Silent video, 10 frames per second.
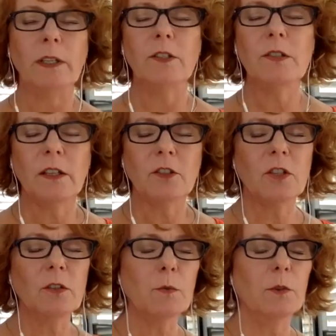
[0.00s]
just got
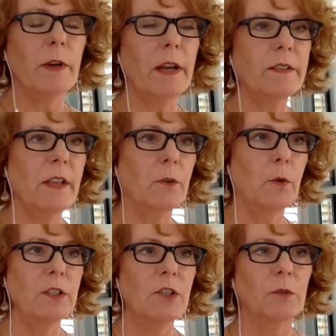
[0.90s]
chills when you asked that
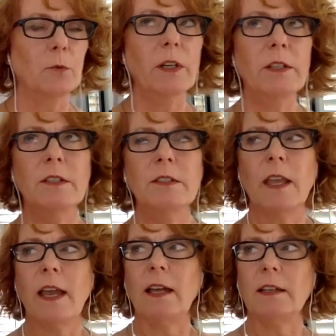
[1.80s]
question. Why is
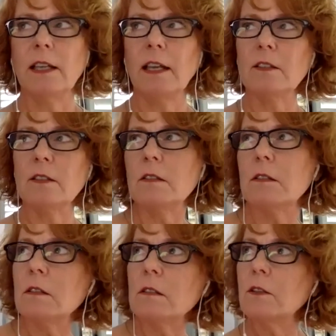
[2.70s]
that?
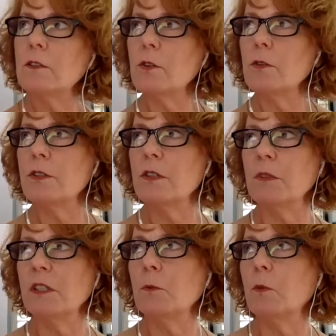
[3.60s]
That's there. So there's
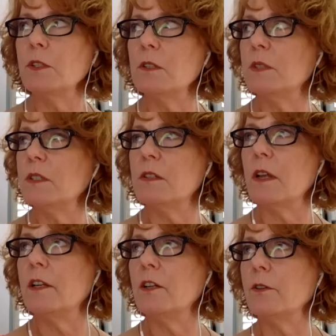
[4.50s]
something that wants to be
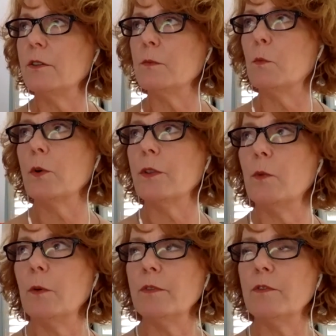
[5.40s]
said here that's more than
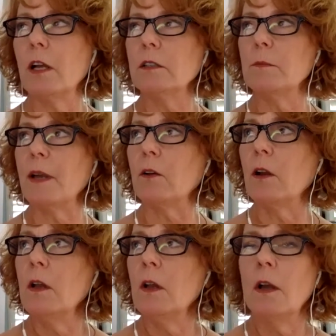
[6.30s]
what we talked about.
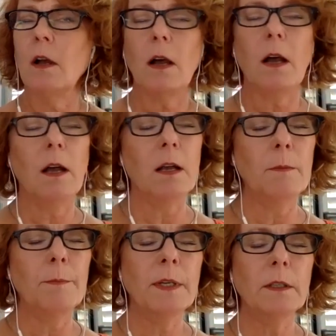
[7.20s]
Um,